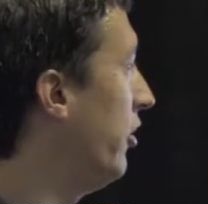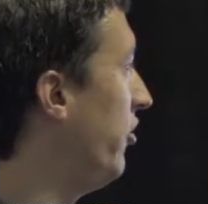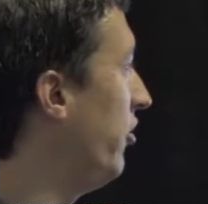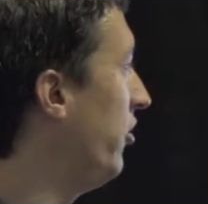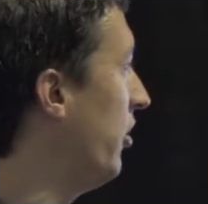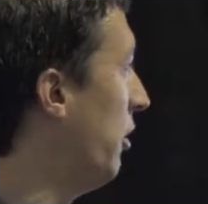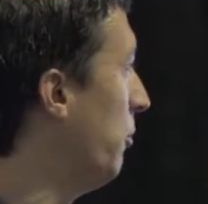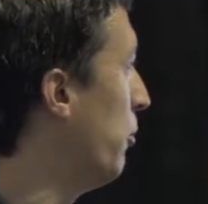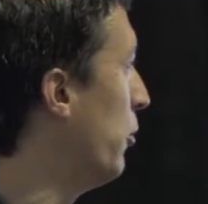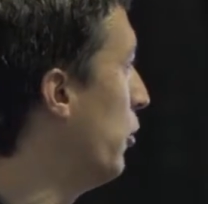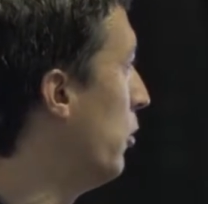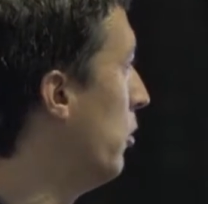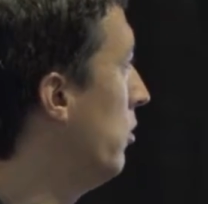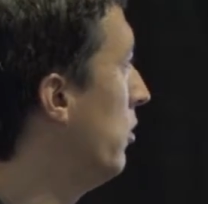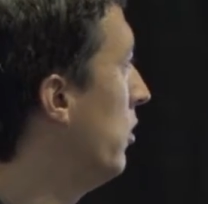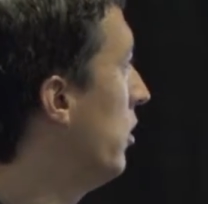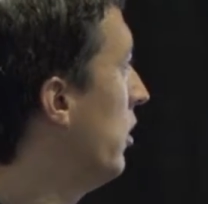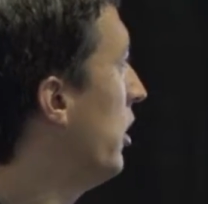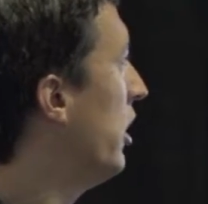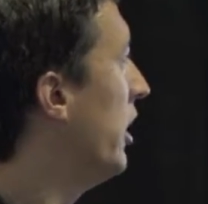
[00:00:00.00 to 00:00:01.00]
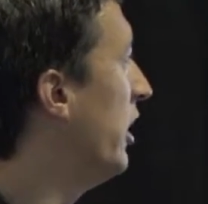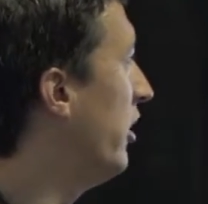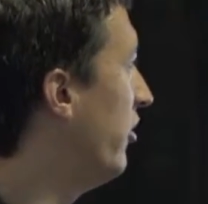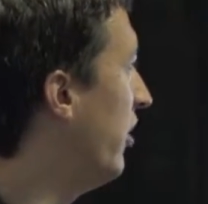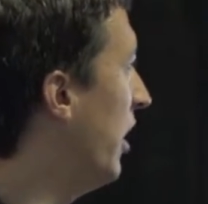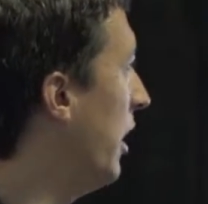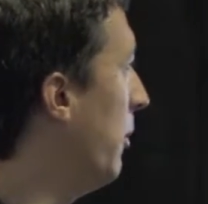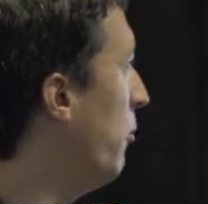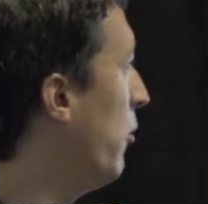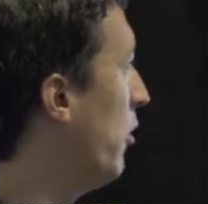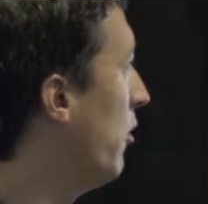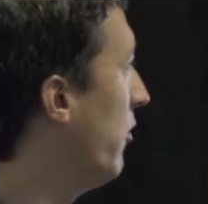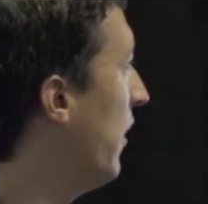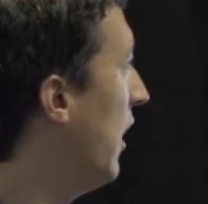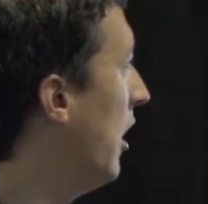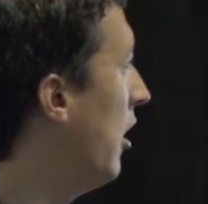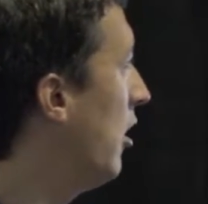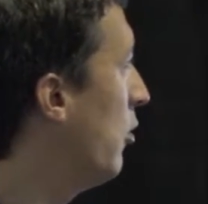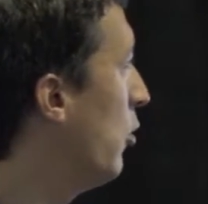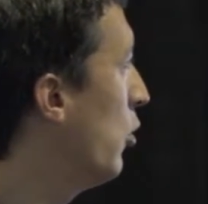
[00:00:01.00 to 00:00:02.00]
simple example of
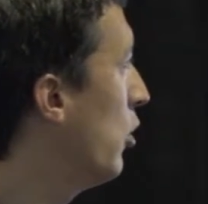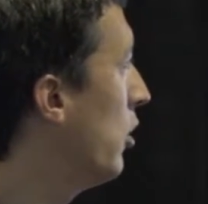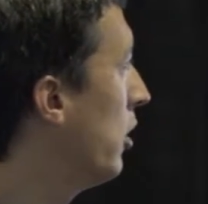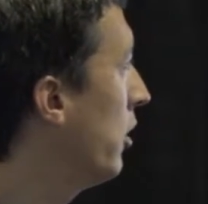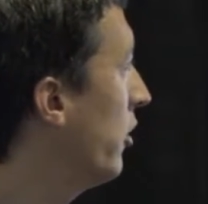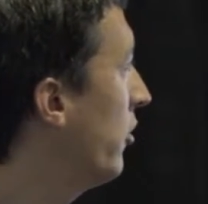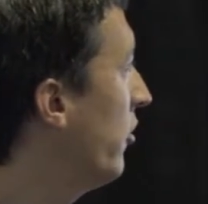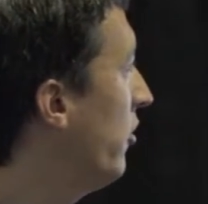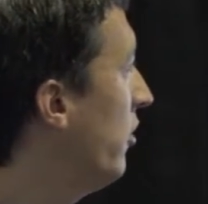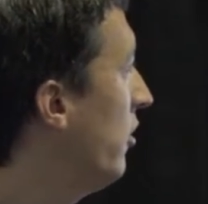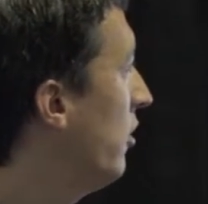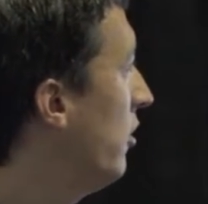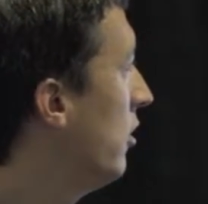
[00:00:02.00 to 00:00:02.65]
how it works.